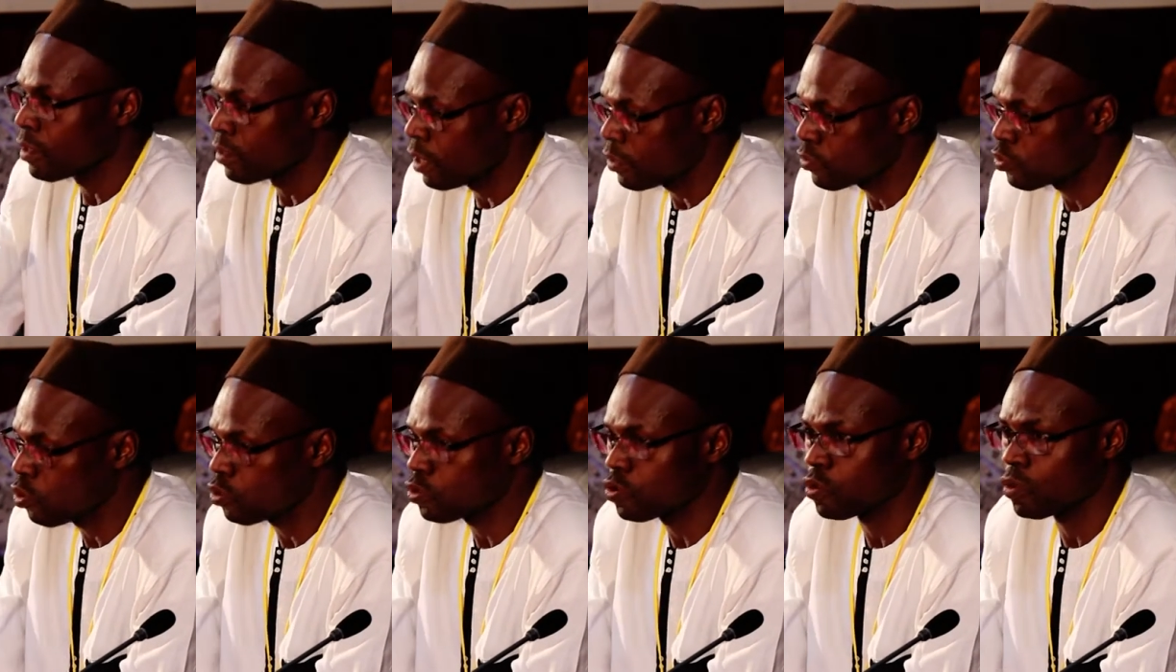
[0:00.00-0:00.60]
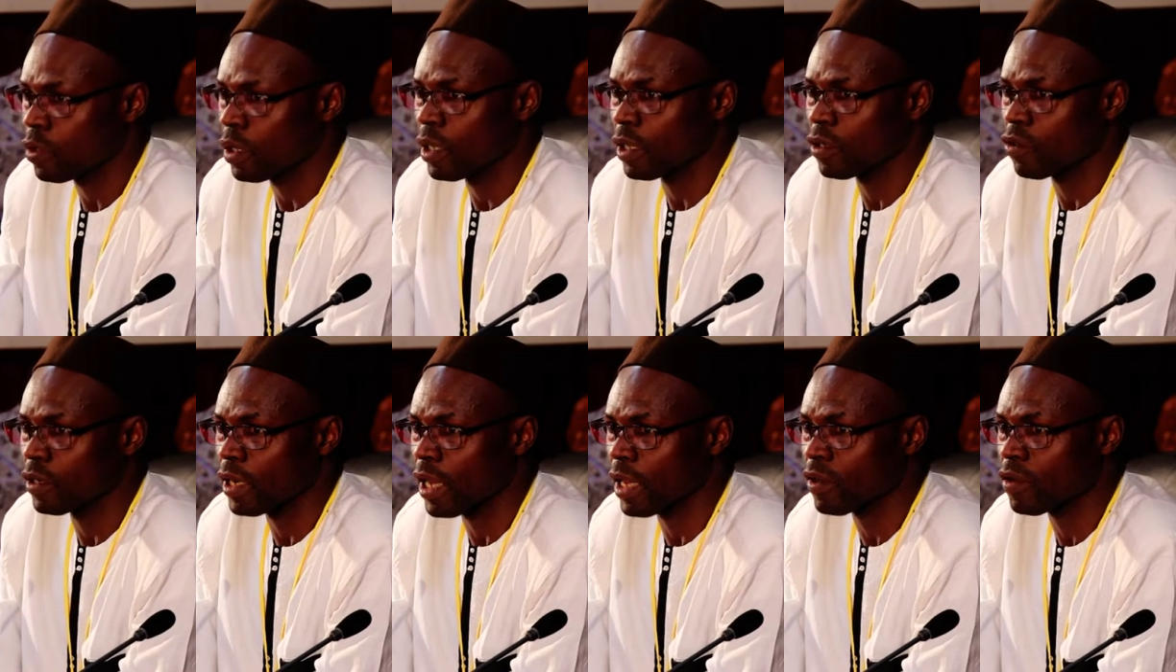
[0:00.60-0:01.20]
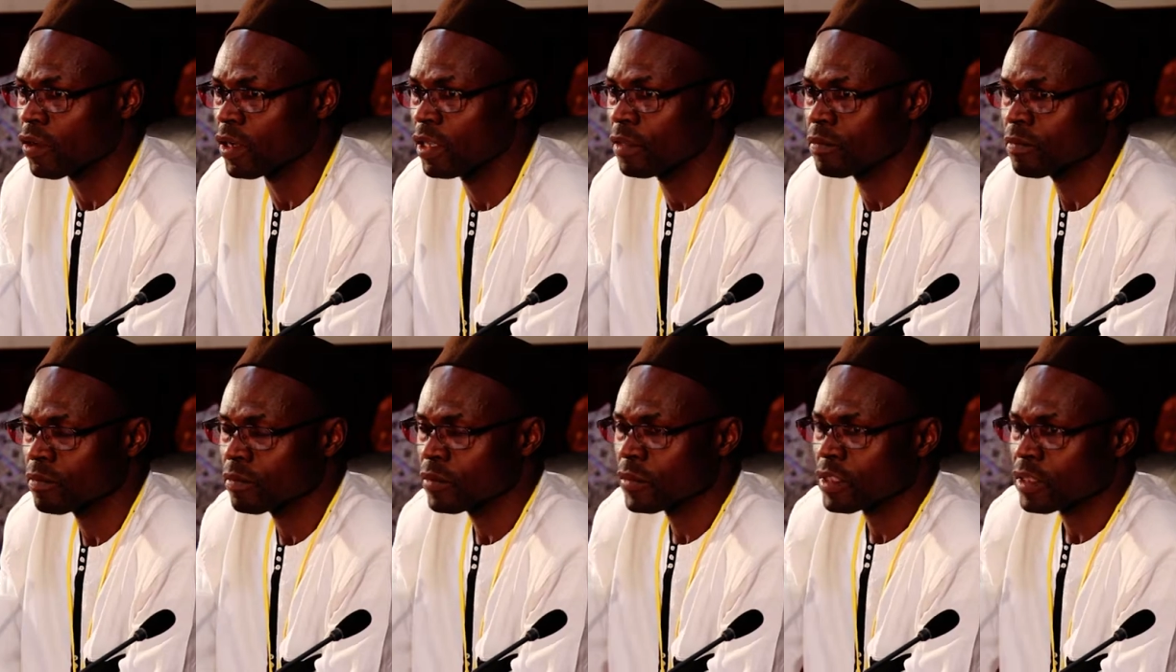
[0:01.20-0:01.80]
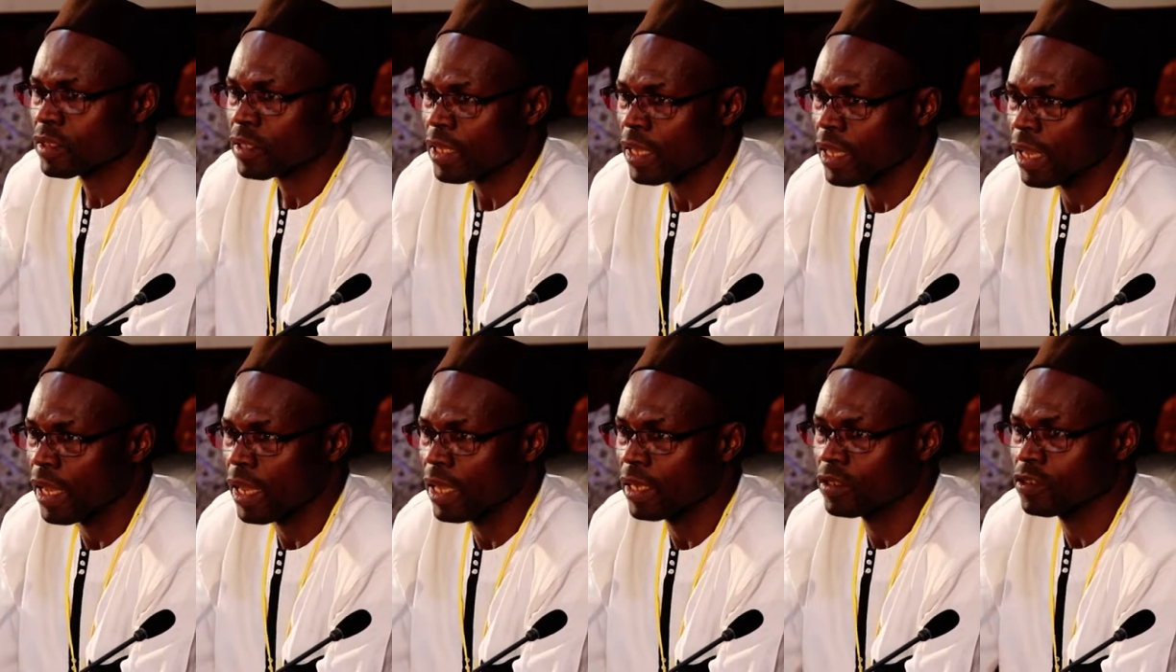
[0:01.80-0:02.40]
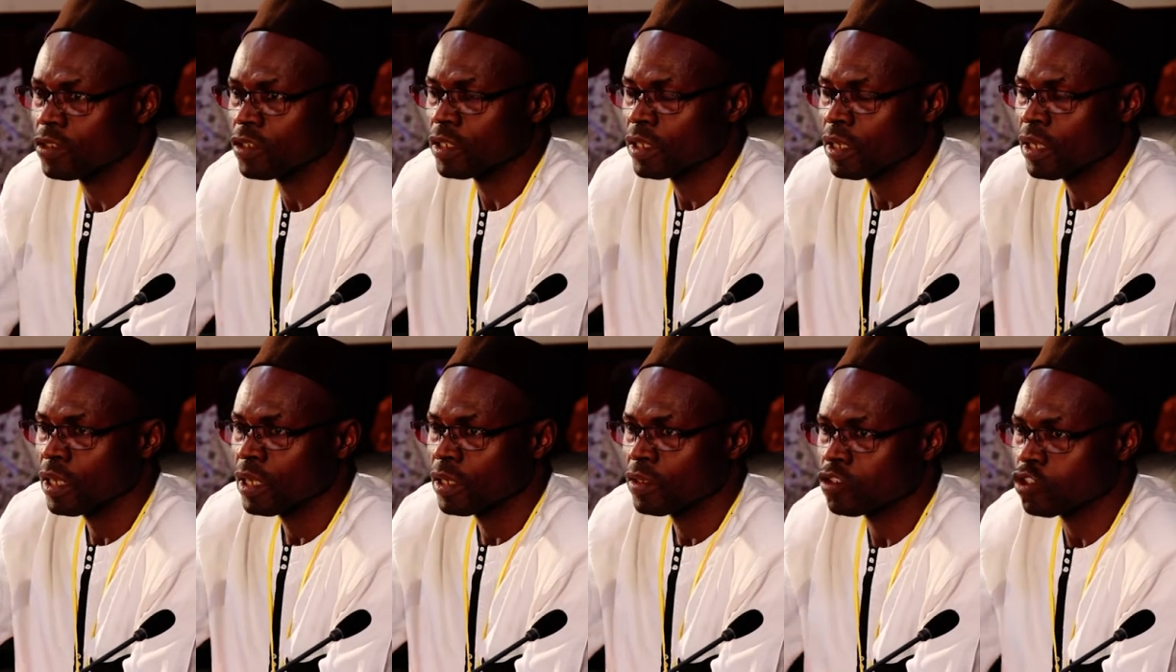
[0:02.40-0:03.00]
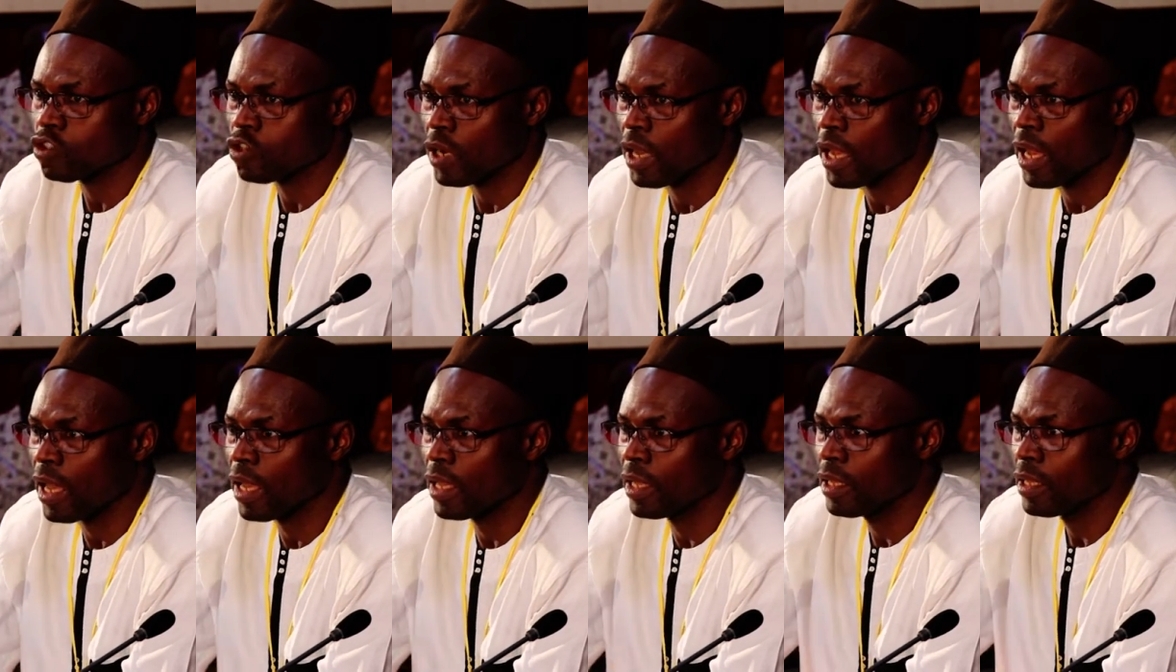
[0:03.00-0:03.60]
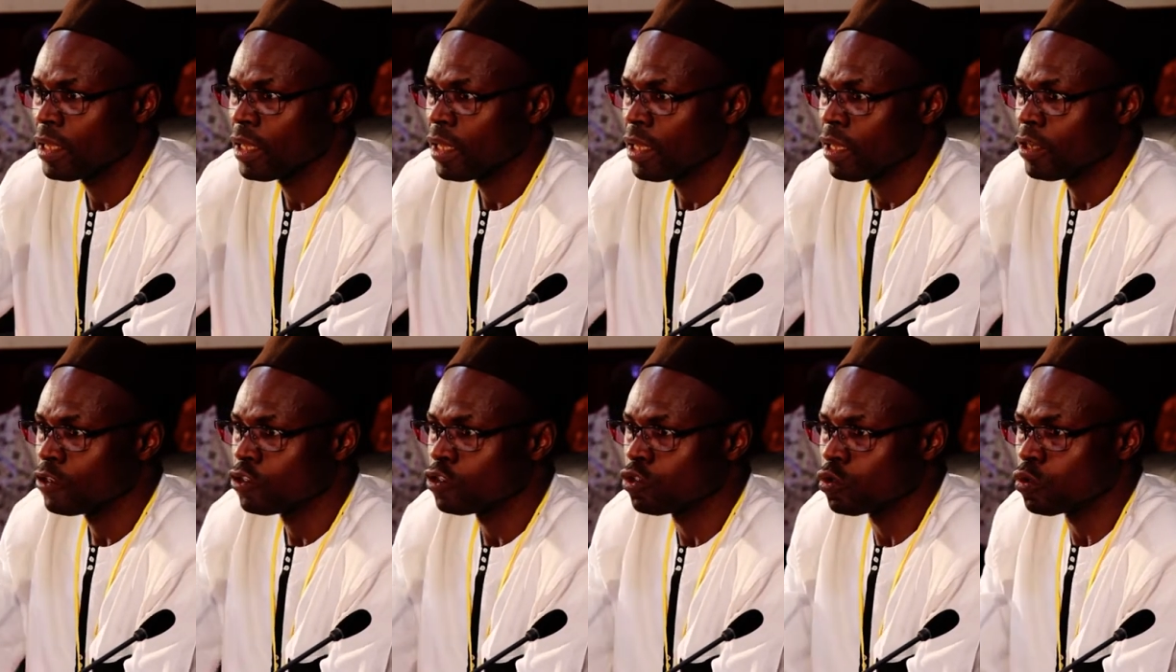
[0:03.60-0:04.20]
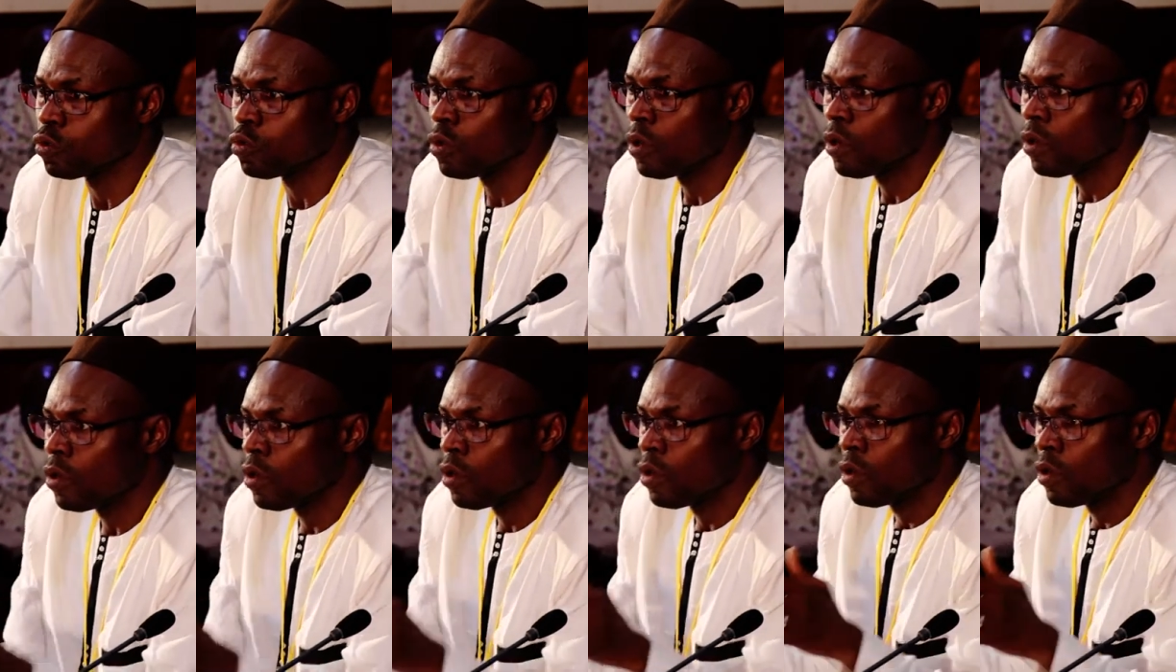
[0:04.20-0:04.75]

Let's go to Conakry and try to